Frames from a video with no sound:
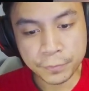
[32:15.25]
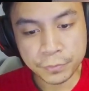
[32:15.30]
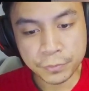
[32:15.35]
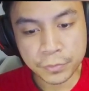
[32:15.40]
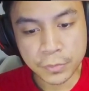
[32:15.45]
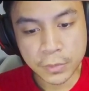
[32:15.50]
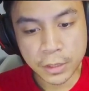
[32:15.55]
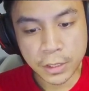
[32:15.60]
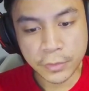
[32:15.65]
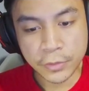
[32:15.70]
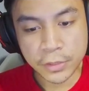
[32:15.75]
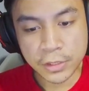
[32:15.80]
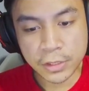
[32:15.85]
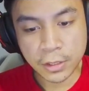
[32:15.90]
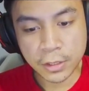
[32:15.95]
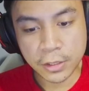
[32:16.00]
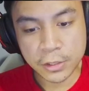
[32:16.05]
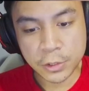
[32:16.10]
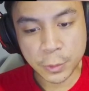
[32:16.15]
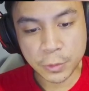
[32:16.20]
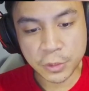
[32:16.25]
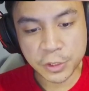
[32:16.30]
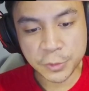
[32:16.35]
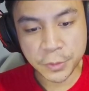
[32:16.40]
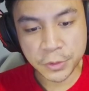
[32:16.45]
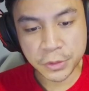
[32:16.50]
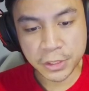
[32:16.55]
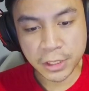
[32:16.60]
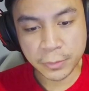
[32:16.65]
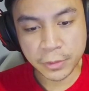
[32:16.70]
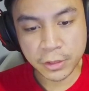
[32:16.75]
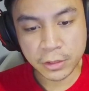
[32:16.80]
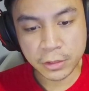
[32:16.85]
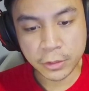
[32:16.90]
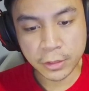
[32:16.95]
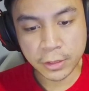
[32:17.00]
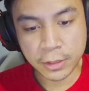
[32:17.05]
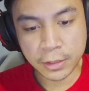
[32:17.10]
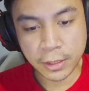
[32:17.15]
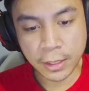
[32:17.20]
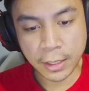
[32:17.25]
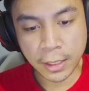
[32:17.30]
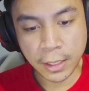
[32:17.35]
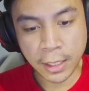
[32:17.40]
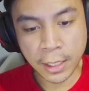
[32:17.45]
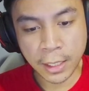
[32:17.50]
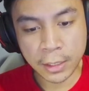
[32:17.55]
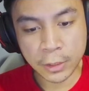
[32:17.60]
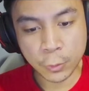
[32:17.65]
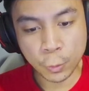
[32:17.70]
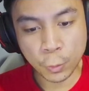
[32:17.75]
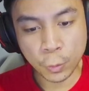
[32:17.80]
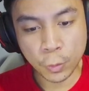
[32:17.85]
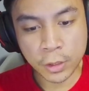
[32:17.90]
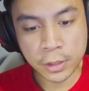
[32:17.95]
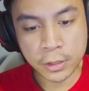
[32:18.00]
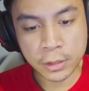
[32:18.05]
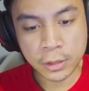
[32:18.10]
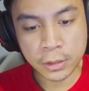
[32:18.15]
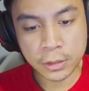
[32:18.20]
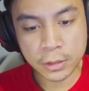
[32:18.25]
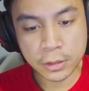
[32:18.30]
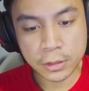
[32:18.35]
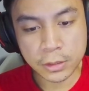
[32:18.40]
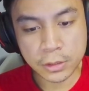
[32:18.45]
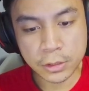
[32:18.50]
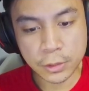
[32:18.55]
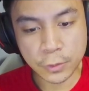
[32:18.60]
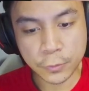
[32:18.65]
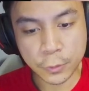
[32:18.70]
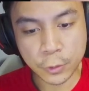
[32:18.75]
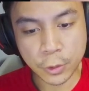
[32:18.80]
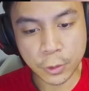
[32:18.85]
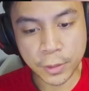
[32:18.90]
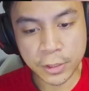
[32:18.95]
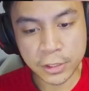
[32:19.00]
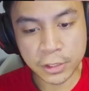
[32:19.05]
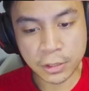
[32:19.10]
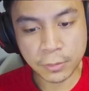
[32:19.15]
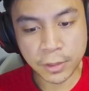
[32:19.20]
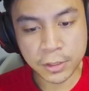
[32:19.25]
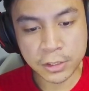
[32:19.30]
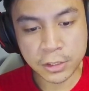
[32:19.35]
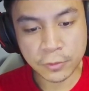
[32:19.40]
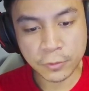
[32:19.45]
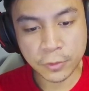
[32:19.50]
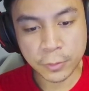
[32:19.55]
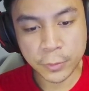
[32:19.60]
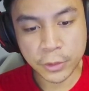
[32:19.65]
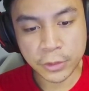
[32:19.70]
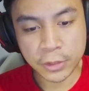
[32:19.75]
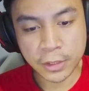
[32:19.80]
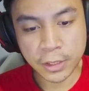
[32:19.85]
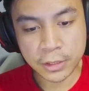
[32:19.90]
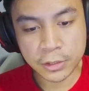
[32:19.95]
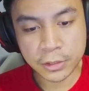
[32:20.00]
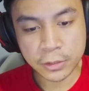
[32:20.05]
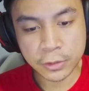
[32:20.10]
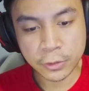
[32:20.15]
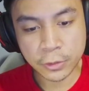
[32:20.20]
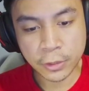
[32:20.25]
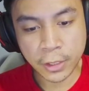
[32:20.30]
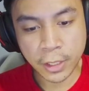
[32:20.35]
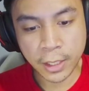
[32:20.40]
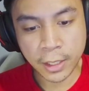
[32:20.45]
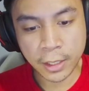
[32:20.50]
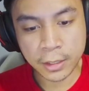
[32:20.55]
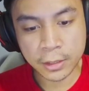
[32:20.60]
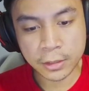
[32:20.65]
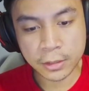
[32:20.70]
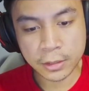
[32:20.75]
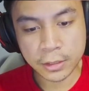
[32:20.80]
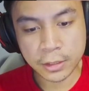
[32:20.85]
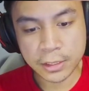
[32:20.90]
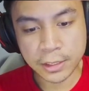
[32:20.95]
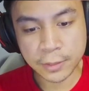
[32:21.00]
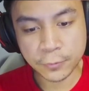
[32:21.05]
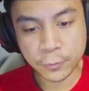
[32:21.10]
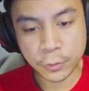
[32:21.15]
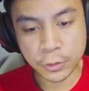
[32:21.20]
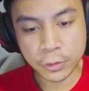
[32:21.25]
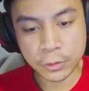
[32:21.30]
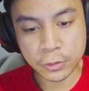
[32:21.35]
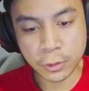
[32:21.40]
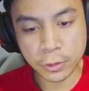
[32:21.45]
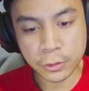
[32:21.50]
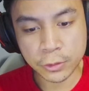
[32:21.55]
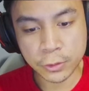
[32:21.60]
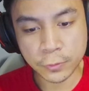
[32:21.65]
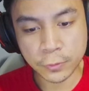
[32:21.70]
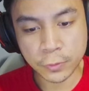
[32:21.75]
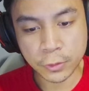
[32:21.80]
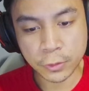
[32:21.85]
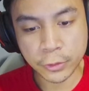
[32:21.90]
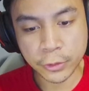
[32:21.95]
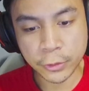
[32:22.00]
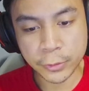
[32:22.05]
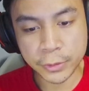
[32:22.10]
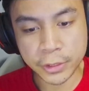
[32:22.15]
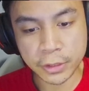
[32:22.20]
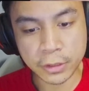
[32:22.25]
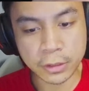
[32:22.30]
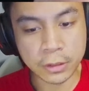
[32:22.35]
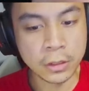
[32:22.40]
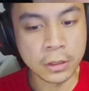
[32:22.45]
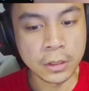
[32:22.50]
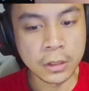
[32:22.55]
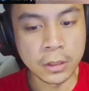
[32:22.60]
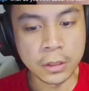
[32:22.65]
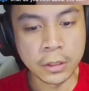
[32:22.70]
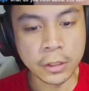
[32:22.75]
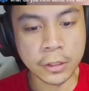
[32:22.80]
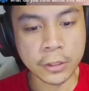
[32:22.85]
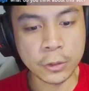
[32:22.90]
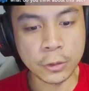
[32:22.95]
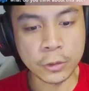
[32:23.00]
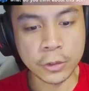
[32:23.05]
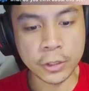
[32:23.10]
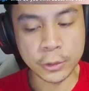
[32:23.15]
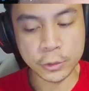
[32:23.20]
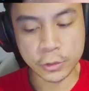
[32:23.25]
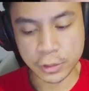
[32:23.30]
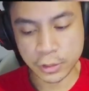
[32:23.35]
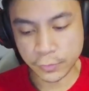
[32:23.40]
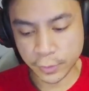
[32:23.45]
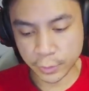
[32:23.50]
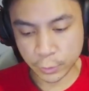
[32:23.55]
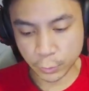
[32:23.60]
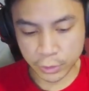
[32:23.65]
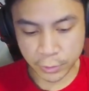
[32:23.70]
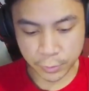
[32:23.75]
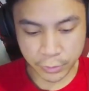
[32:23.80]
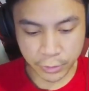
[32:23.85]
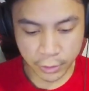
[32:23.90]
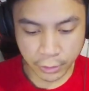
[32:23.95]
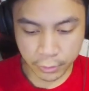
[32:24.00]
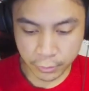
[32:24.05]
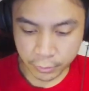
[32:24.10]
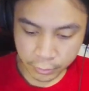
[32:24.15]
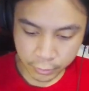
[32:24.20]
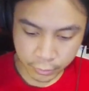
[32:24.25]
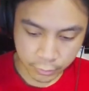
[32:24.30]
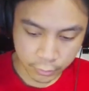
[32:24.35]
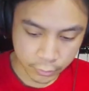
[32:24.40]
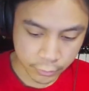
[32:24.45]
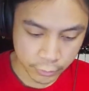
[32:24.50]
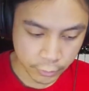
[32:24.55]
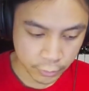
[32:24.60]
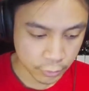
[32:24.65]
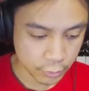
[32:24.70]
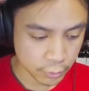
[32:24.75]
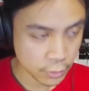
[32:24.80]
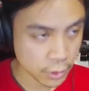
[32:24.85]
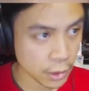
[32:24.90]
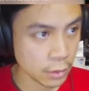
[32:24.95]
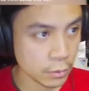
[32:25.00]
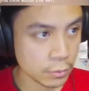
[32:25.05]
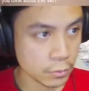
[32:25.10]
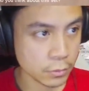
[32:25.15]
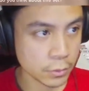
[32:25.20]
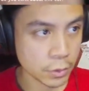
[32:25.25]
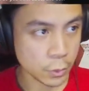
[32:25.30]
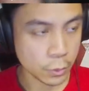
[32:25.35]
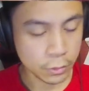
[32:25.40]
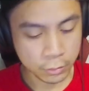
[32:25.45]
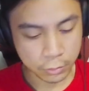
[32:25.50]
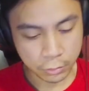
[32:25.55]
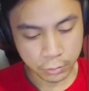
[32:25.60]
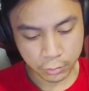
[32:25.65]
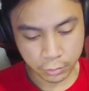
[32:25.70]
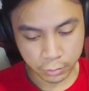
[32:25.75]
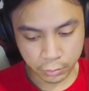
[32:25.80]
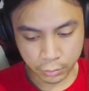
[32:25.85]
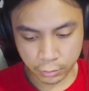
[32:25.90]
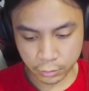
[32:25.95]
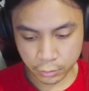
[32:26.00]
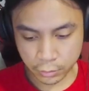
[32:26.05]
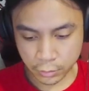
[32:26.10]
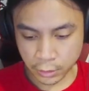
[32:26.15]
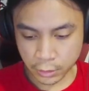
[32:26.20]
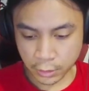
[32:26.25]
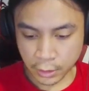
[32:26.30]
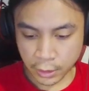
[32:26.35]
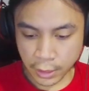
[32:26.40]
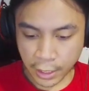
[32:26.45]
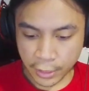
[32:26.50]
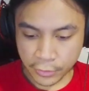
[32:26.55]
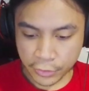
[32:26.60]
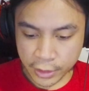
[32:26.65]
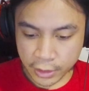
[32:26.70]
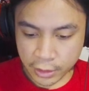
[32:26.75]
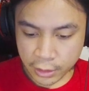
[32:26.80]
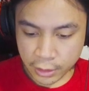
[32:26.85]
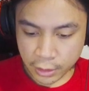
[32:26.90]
If this card is no more special summoned, you can add 1 Soulful Chord Pendulum monster from your deck to your hand, except for Dual Soulful Chord Cutia. You can only use this effect once per turn. Okay, cool. I think